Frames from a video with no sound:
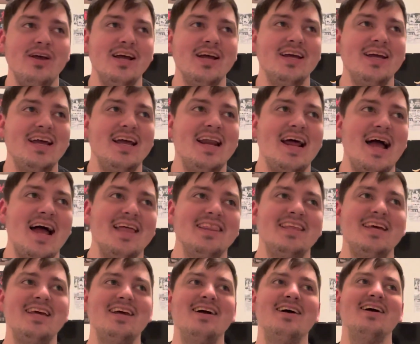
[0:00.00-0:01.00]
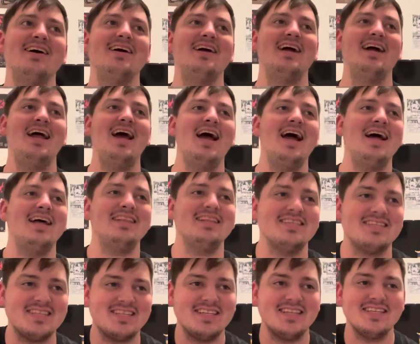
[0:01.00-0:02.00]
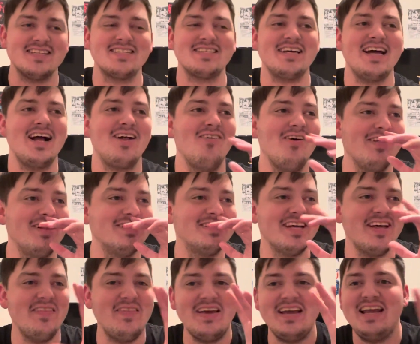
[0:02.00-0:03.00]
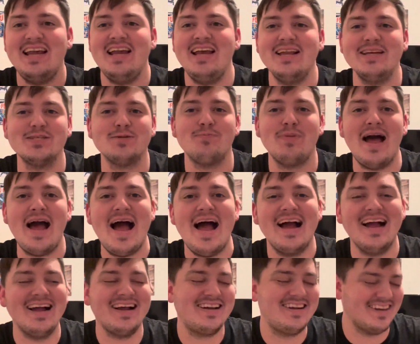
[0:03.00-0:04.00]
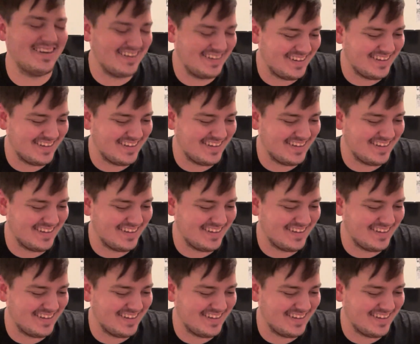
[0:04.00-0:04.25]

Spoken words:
it had this tagline that said "The heat is back."